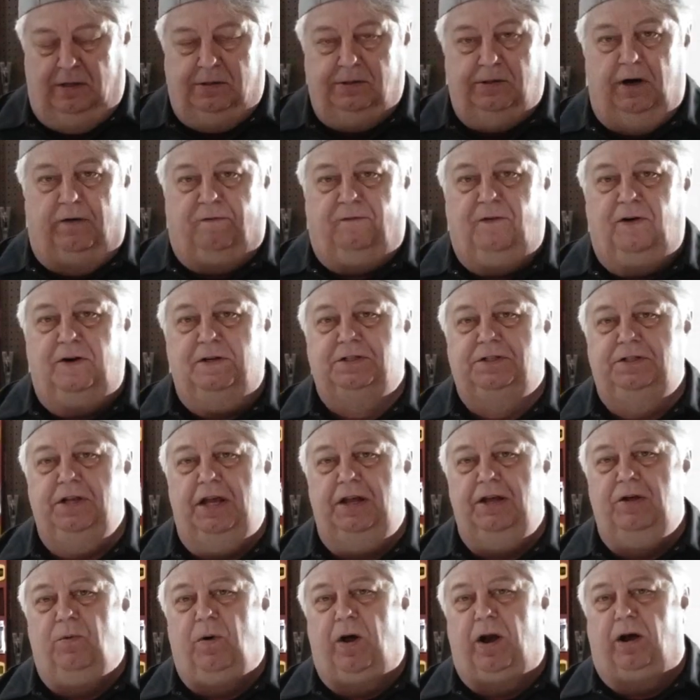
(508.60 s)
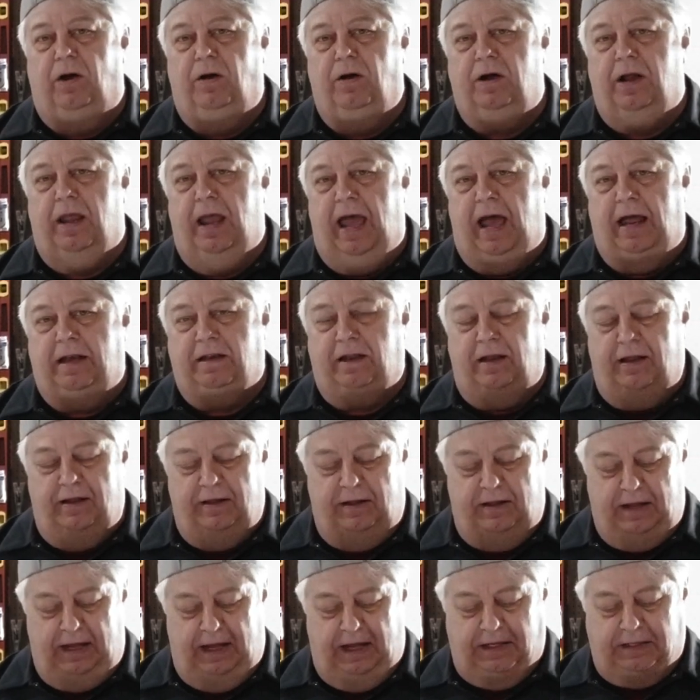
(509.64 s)
So the first thing you want to look at
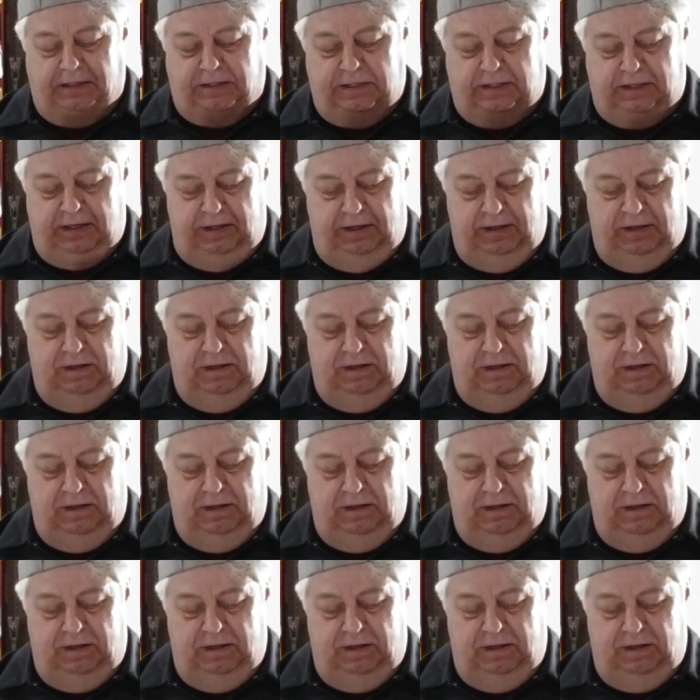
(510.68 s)
is